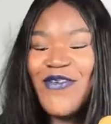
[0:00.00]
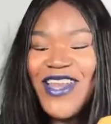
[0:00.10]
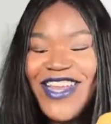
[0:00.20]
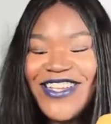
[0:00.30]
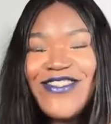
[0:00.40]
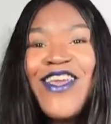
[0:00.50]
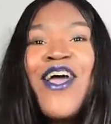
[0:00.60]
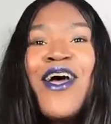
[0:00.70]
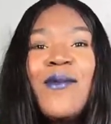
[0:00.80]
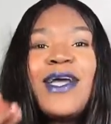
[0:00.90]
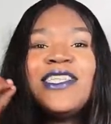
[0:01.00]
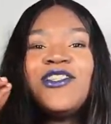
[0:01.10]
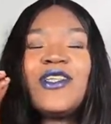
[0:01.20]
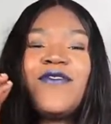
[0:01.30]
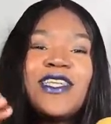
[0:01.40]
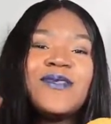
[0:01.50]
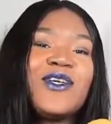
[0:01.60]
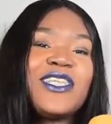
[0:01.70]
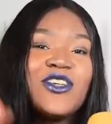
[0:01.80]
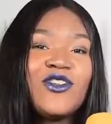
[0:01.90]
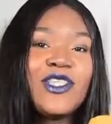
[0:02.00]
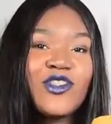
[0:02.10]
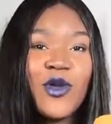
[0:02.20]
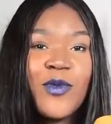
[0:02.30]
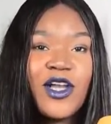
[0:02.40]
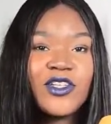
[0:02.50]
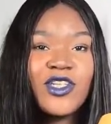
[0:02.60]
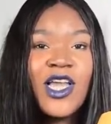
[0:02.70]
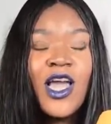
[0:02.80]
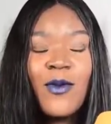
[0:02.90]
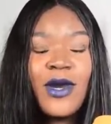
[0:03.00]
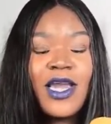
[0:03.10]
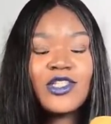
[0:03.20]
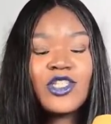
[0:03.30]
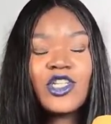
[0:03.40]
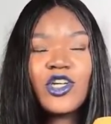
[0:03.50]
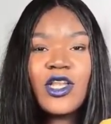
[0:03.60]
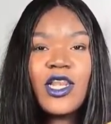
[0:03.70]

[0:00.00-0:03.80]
finished because I use it so much. But it's such a good